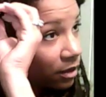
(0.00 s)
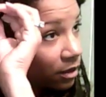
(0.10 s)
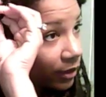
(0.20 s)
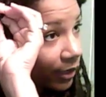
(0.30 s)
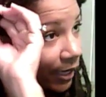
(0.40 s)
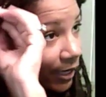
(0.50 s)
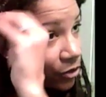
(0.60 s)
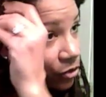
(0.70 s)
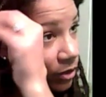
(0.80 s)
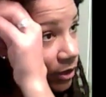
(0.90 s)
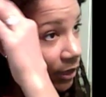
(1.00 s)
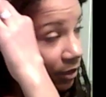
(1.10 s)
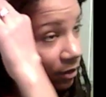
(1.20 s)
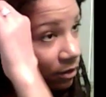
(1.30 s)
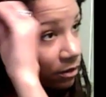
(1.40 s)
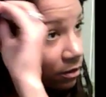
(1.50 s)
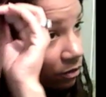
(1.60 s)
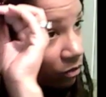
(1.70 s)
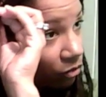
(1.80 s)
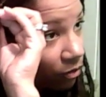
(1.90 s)
casually
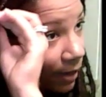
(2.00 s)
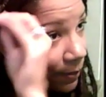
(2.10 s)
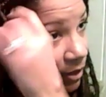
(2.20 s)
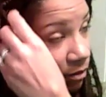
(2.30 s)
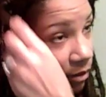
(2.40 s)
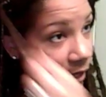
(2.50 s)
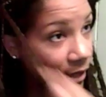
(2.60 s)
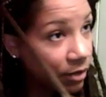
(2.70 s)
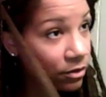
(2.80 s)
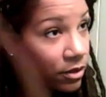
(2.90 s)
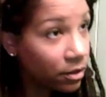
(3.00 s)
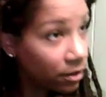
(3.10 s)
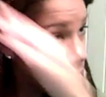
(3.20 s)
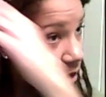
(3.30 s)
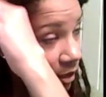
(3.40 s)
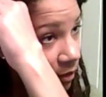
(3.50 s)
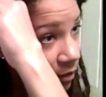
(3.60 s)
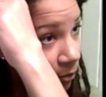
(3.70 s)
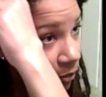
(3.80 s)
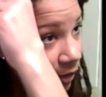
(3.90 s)
wrap it around the
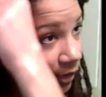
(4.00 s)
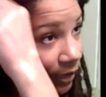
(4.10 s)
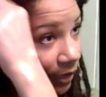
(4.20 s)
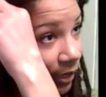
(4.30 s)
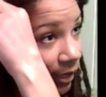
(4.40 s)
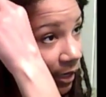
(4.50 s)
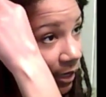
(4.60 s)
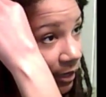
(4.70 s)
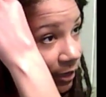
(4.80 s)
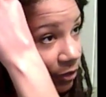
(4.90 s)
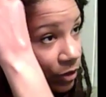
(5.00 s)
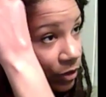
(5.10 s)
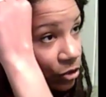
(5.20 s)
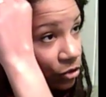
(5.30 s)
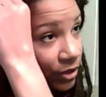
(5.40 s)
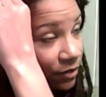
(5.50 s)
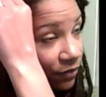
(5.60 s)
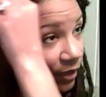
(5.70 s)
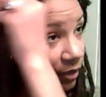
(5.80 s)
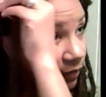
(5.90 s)
braid. Now you can do this
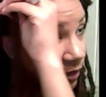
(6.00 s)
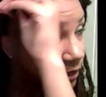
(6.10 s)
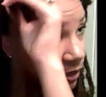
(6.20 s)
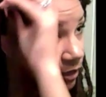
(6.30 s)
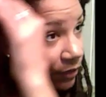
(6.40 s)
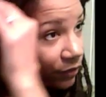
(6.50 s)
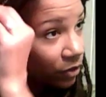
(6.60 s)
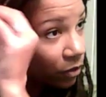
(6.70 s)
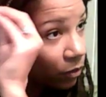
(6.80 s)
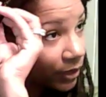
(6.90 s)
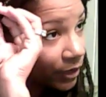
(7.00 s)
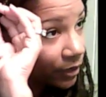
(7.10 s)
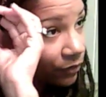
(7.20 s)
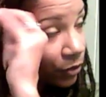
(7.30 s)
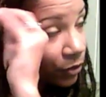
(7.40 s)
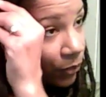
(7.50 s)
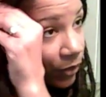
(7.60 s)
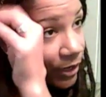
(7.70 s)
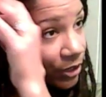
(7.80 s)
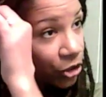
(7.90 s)
very, very neatly if you don't want any of your
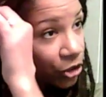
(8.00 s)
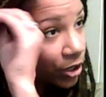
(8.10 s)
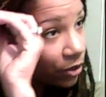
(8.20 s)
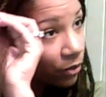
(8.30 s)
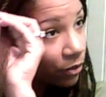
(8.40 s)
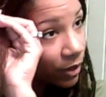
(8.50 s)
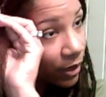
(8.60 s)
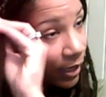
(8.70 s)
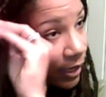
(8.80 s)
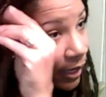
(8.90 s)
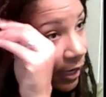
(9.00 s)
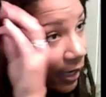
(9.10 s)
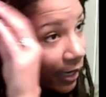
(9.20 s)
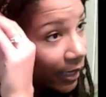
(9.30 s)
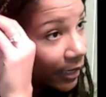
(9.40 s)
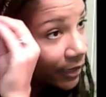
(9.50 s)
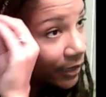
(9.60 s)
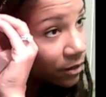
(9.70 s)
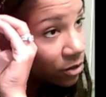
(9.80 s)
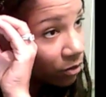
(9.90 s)
braid to show. I
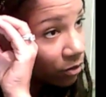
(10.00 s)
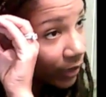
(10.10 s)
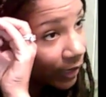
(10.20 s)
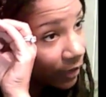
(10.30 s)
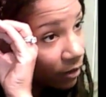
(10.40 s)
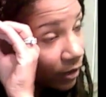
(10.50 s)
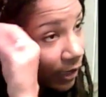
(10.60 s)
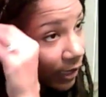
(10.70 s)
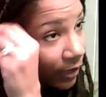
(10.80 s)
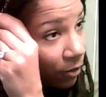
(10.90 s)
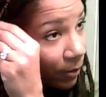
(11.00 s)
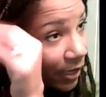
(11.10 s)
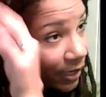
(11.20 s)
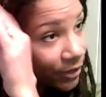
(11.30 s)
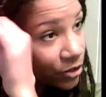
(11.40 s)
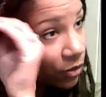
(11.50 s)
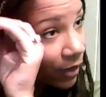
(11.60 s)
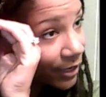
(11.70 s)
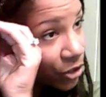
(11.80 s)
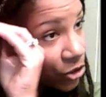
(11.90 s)
don't care and I don't mind, so
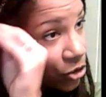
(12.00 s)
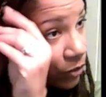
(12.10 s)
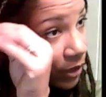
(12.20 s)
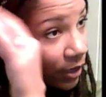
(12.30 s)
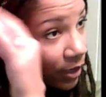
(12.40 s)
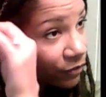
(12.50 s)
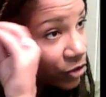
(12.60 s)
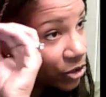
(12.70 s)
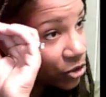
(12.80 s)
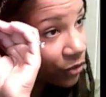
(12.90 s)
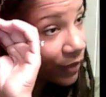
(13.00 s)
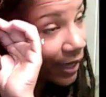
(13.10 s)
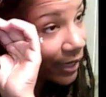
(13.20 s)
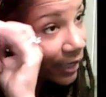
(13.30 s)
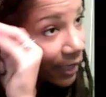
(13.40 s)
I just do it enough just so that